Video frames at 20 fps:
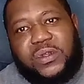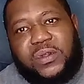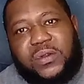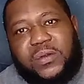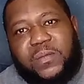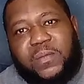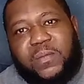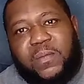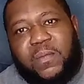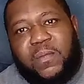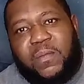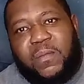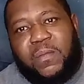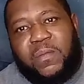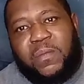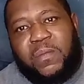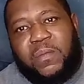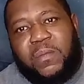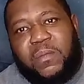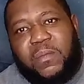your
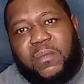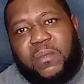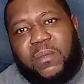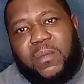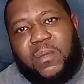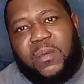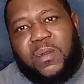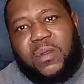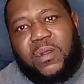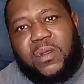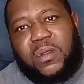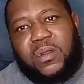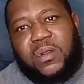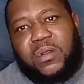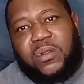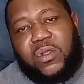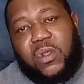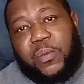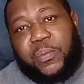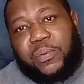progress,
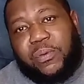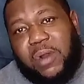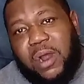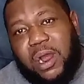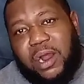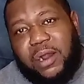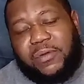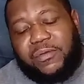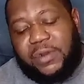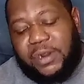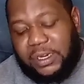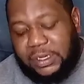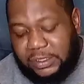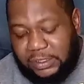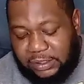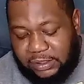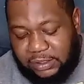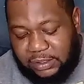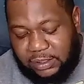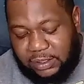it's 5
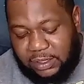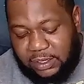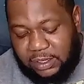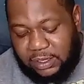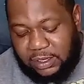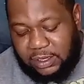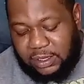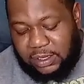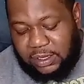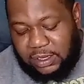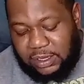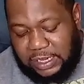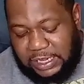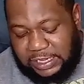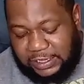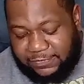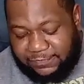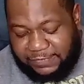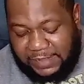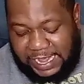things.
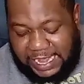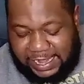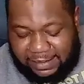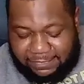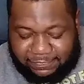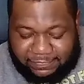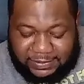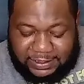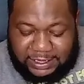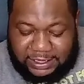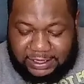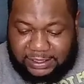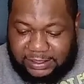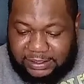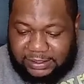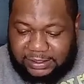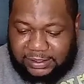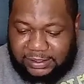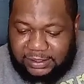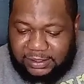And these
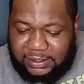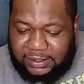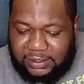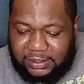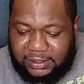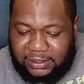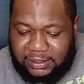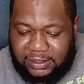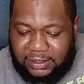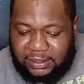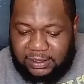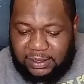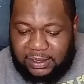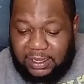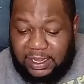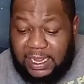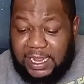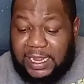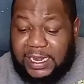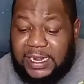things I
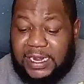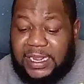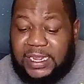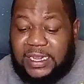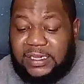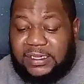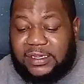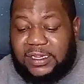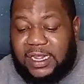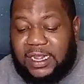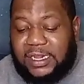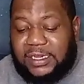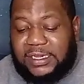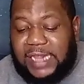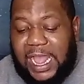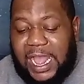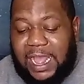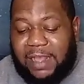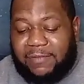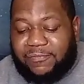quoted right here. I
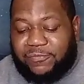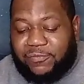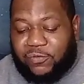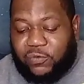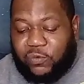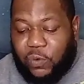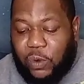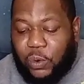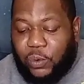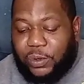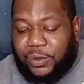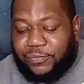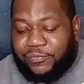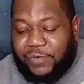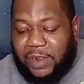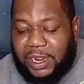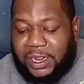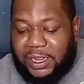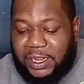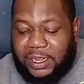quoted
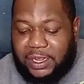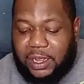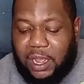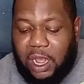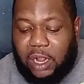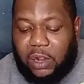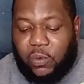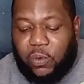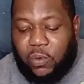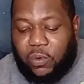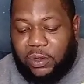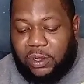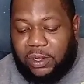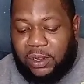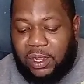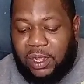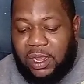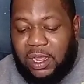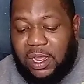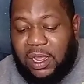by this guy. His
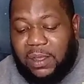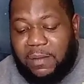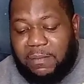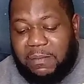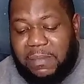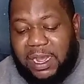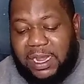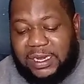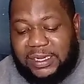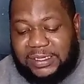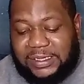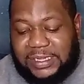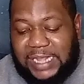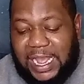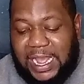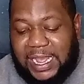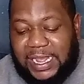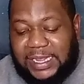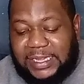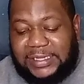name is
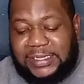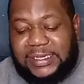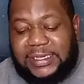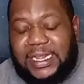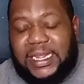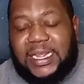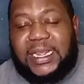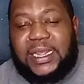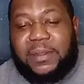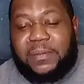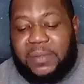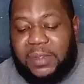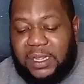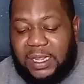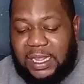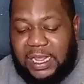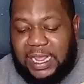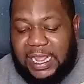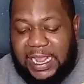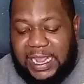Ray.
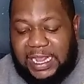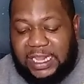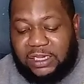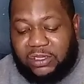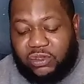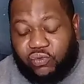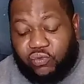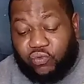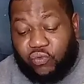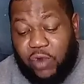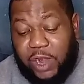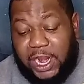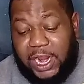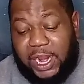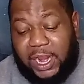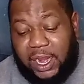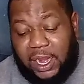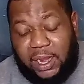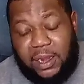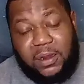I cannot
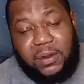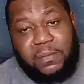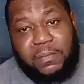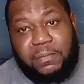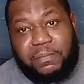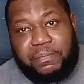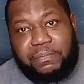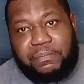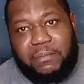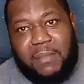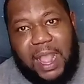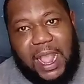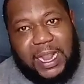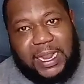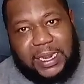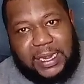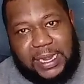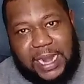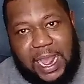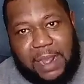pronounce his last
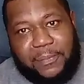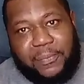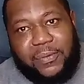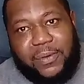name,